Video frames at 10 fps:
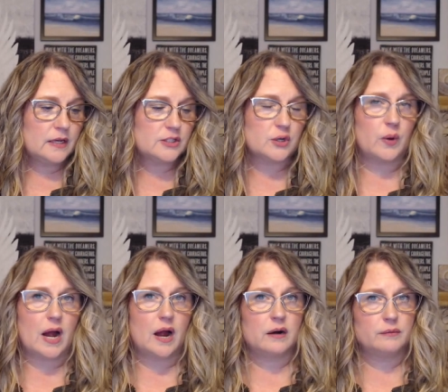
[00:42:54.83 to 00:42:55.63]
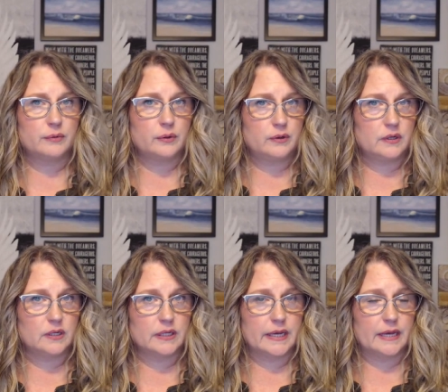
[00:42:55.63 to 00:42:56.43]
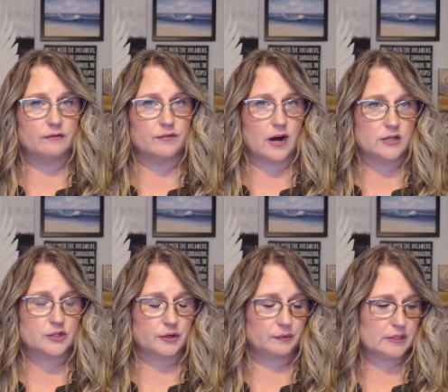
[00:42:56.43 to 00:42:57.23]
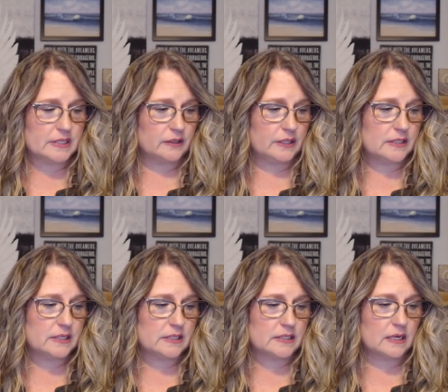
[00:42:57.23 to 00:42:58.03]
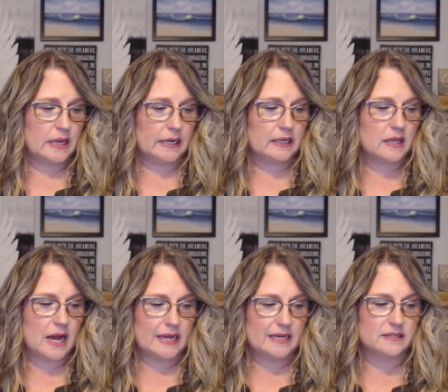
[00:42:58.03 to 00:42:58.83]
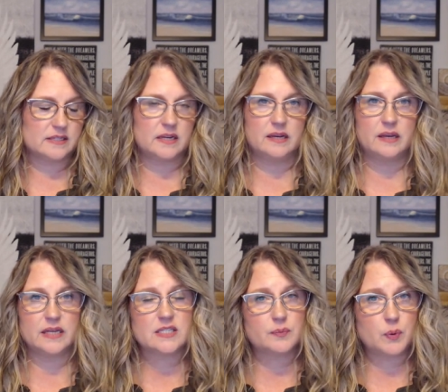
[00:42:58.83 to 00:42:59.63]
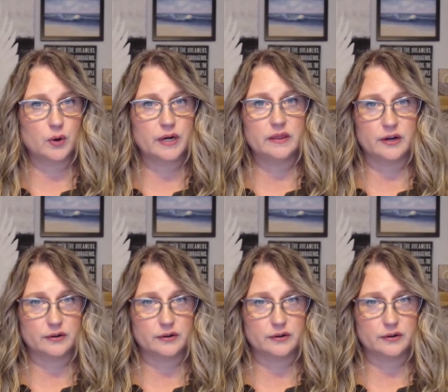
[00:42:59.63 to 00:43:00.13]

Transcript: So, our role in fostering resilience in clients is supporting their